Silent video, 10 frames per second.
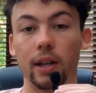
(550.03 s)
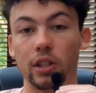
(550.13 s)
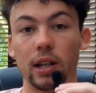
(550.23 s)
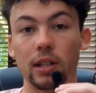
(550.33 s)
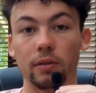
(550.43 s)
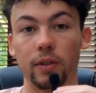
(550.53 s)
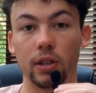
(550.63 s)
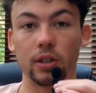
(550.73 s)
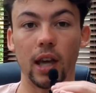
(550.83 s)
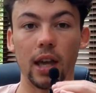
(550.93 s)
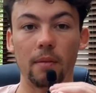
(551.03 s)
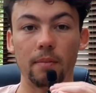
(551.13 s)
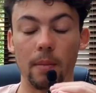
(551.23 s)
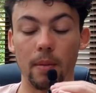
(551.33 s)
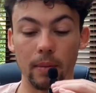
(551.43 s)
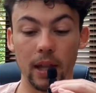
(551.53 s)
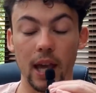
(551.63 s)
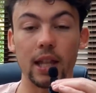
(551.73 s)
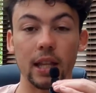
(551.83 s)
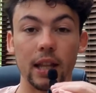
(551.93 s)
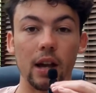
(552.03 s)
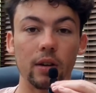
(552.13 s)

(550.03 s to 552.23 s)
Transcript: It just hasn't finished setting up yet, but I'm going to get in now,